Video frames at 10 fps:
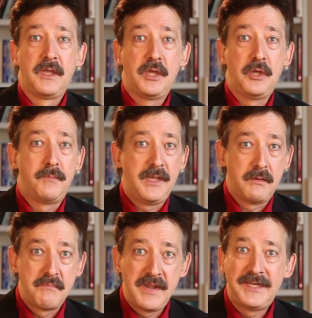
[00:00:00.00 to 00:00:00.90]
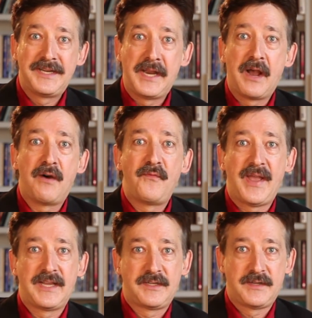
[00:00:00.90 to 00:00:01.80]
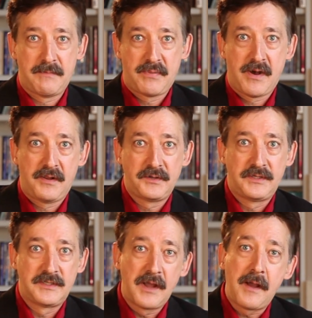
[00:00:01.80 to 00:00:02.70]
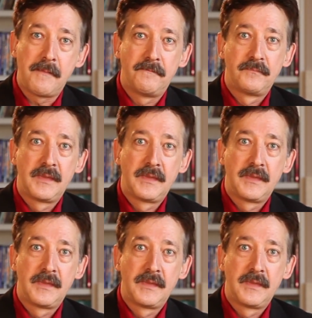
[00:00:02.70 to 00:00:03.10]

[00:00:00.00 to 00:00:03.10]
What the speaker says: You'll be amazed at how fast that polishes up.